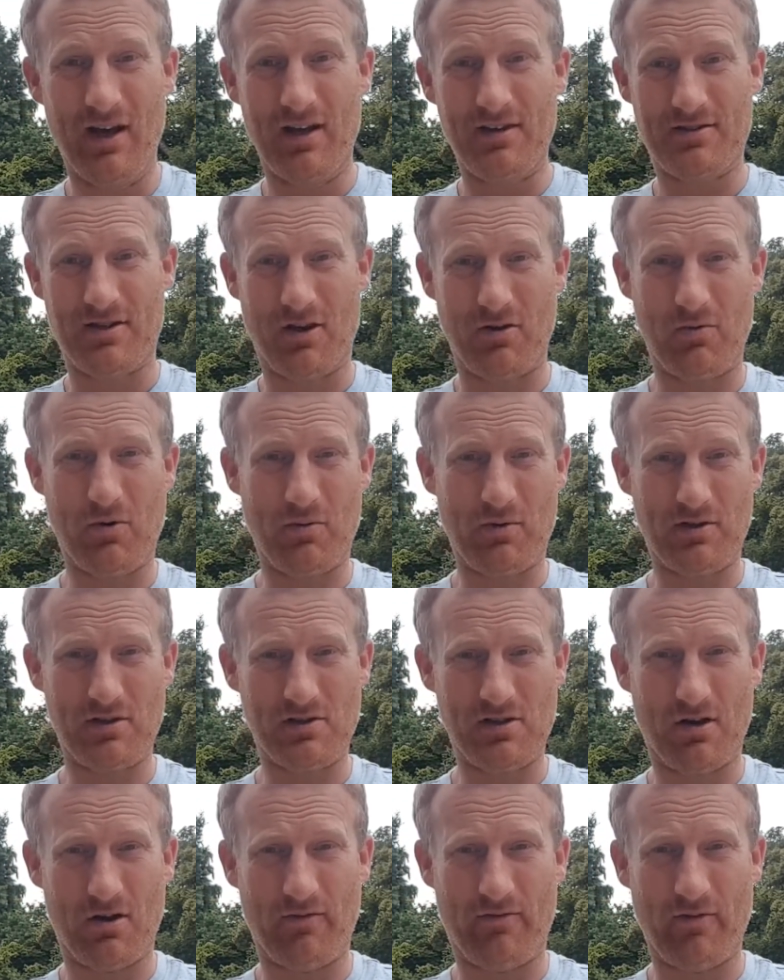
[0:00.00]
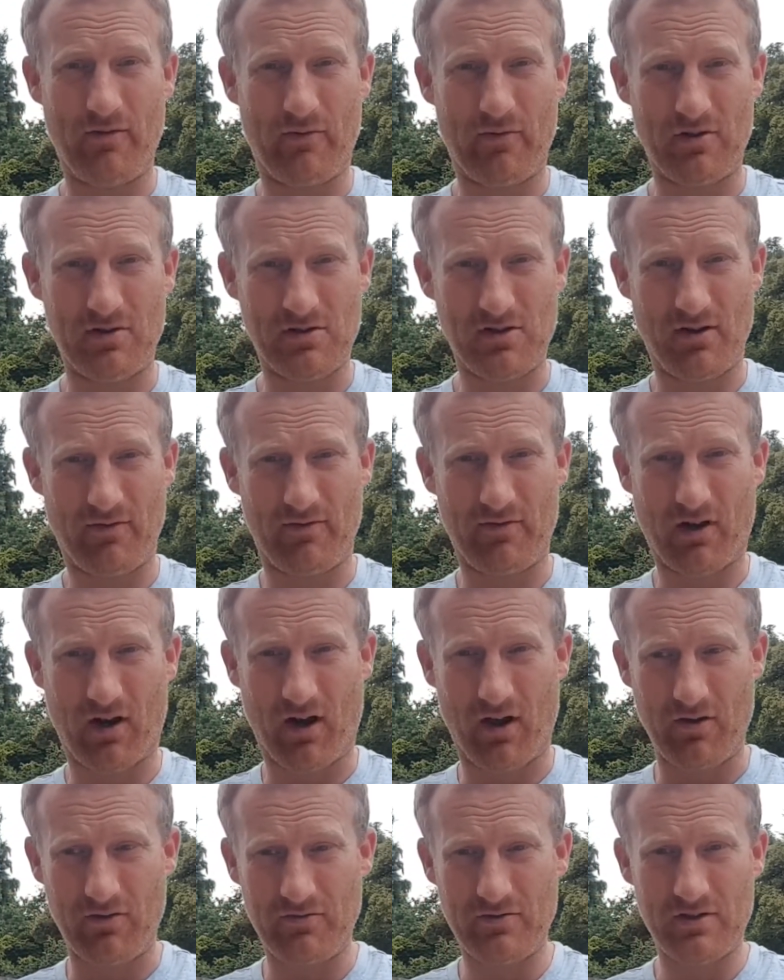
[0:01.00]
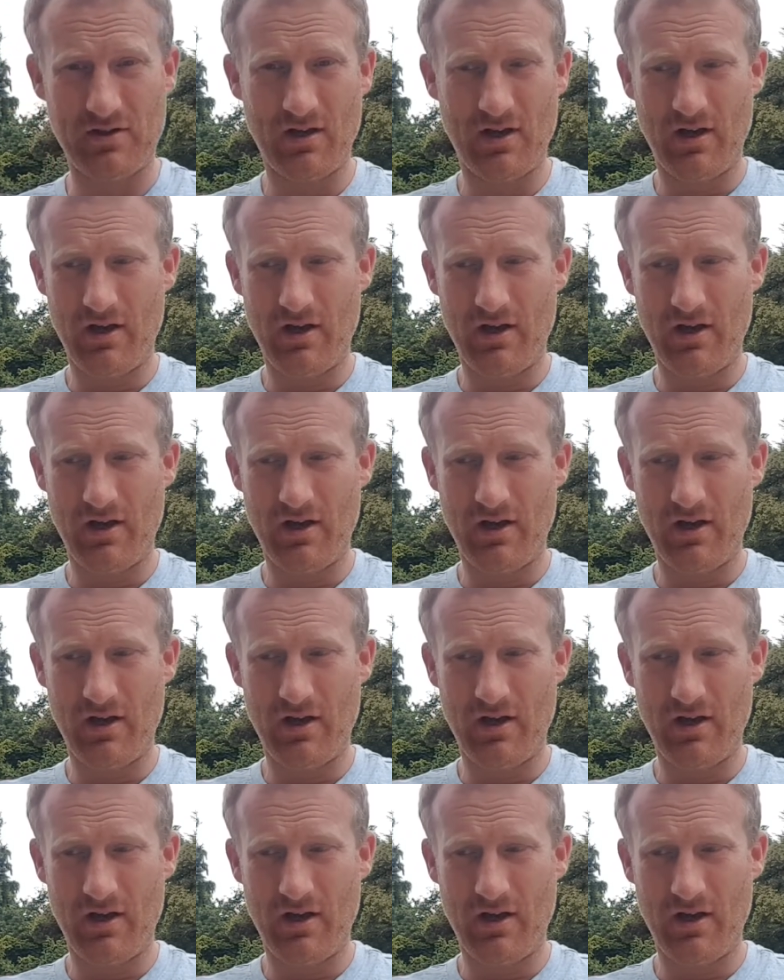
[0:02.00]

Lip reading: So what we're going to start off with, we're going to start off with clothes.